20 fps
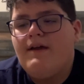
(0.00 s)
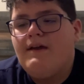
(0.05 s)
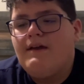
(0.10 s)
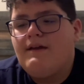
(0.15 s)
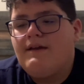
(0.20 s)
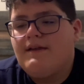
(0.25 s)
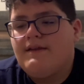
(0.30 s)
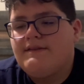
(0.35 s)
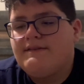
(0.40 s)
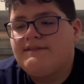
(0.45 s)

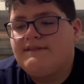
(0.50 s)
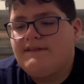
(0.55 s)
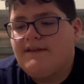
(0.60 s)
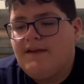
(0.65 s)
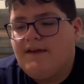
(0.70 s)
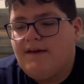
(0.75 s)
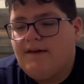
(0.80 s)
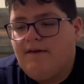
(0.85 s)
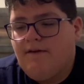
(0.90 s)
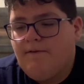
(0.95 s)
It's
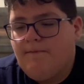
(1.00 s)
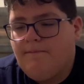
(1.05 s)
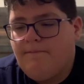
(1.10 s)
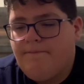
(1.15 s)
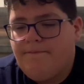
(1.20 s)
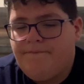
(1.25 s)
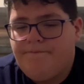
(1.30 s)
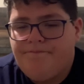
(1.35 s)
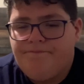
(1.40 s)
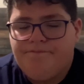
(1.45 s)
like,
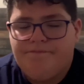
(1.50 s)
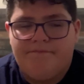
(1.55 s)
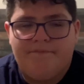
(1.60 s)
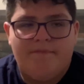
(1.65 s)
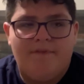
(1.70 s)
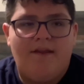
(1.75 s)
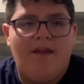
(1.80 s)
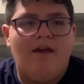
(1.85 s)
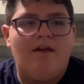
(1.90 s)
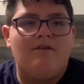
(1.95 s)

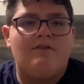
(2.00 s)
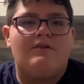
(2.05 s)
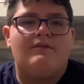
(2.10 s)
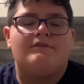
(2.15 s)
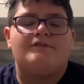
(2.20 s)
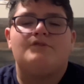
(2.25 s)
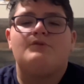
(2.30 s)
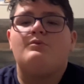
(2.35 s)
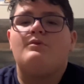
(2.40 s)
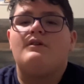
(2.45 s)
I don't know,
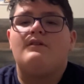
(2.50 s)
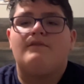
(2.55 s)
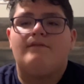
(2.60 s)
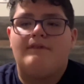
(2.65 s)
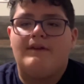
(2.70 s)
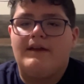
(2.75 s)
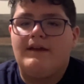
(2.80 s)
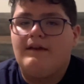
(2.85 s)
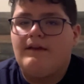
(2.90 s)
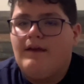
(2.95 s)
it's a weird
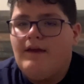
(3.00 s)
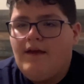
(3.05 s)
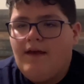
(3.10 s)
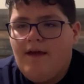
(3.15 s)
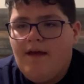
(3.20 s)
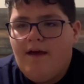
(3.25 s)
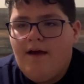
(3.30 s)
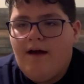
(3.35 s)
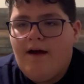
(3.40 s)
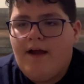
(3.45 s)
thing
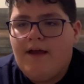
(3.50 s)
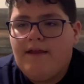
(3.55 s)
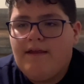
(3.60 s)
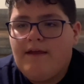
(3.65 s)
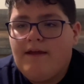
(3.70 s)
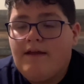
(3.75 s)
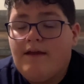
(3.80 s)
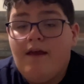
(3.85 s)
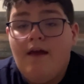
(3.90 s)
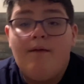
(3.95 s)
I
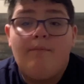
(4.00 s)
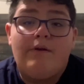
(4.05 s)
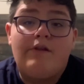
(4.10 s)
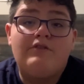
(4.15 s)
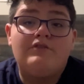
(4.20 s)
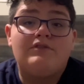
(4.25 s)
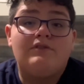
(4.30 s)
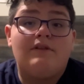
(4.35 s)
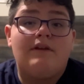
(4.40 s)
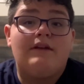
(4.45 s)
like, but I
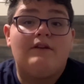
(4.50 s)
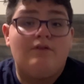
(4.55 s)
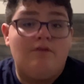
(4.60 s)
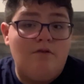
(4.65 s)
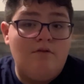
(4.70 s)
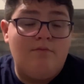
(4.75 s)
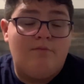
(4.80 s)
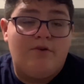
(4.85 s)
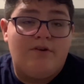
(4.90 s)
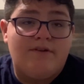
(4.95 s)
also like
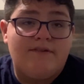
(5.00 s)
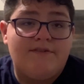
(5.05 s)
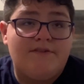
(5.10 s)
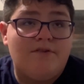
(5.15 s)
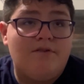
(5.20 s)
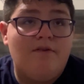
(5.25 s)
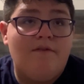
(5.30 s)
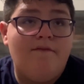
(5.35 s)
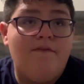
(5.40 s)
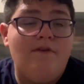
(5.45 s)
new books.
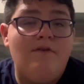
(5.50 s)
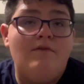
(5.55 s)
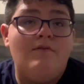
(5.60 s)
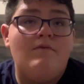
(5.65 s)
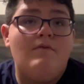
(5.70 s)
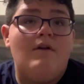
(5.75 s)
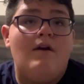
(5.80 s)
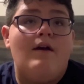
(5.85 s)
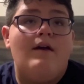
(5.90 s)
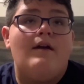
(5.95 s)
So if you,